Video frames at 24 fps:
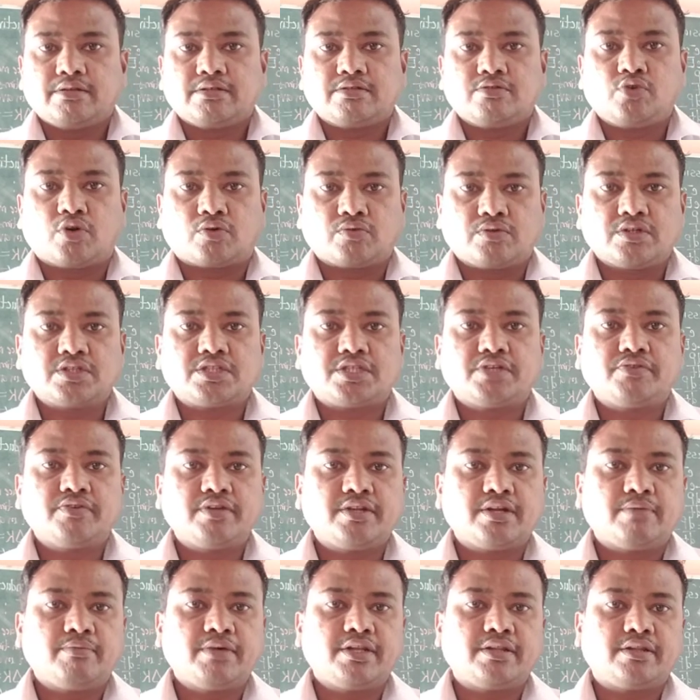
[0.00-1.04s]
Dr. C.V.
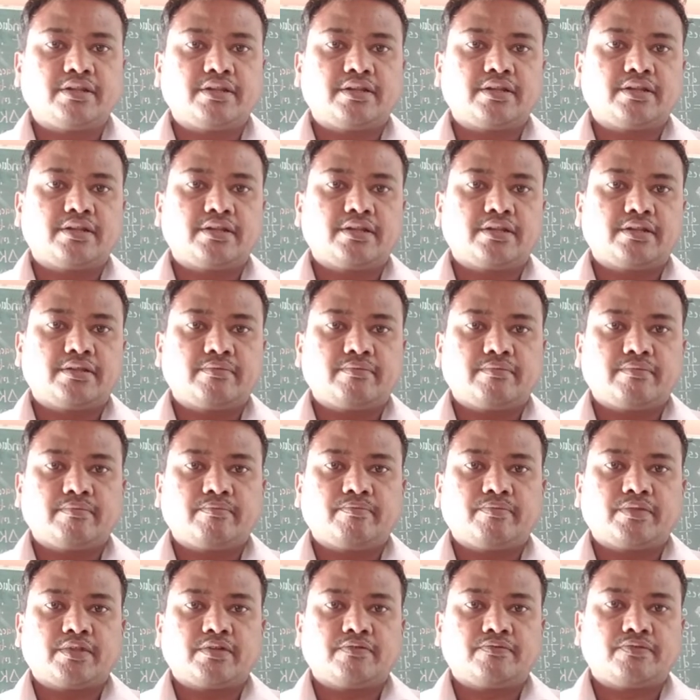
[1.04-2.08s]
Raman
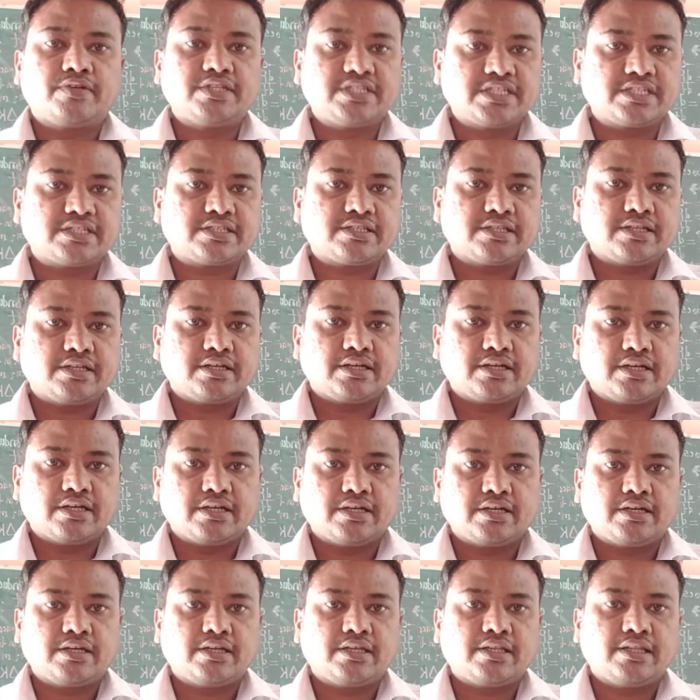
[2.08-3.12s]
Physics
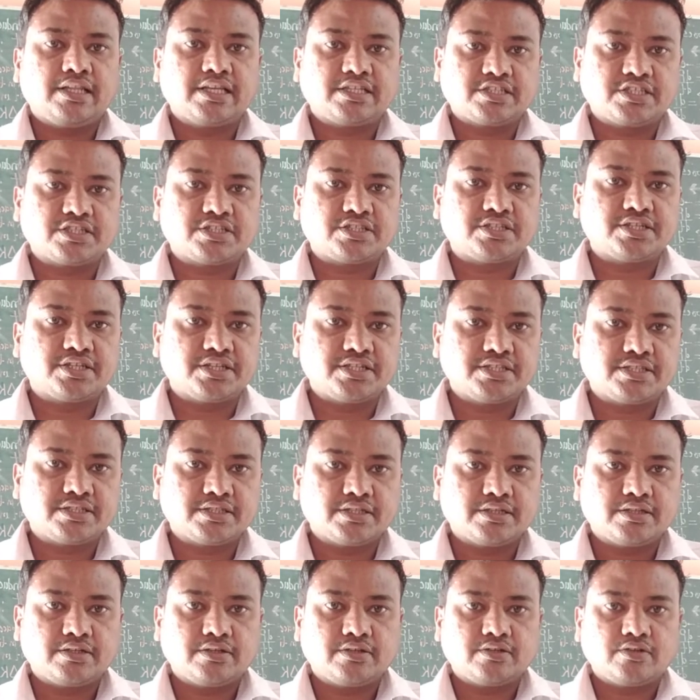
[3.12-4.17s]
lecture series
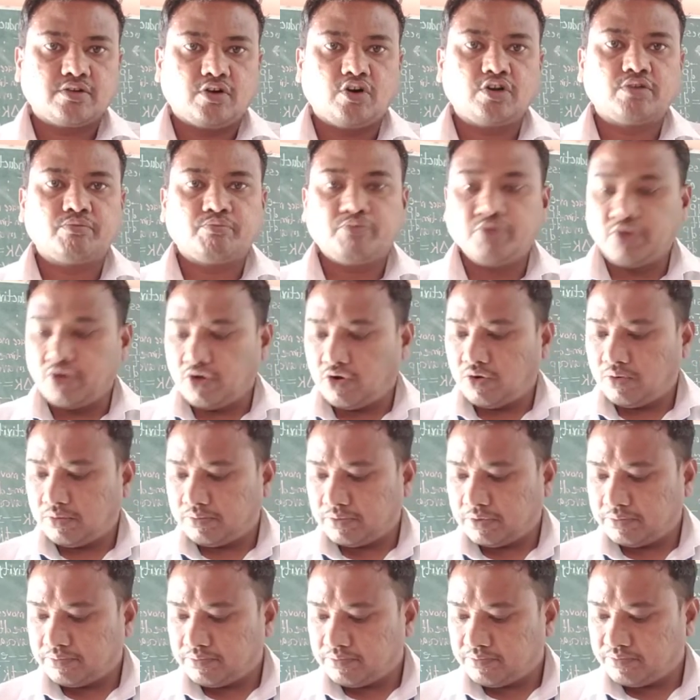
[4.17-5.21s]
on behalf
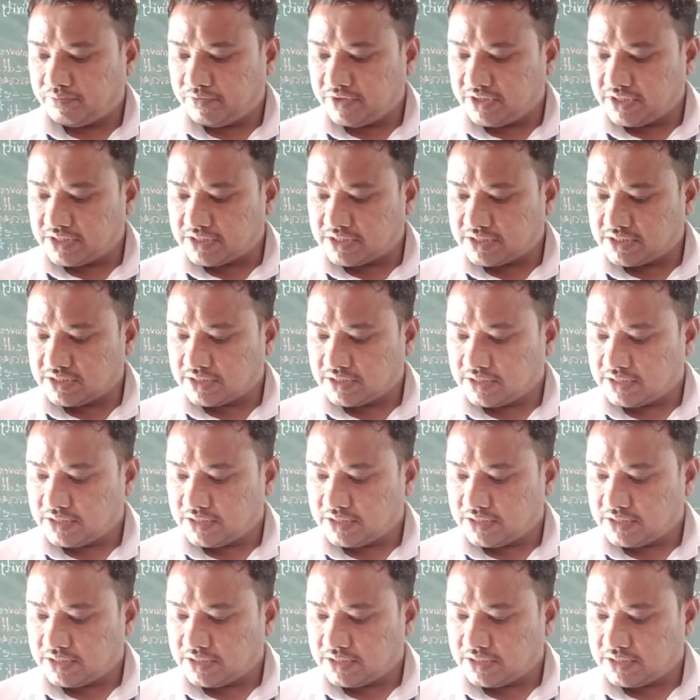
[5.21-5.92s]
of this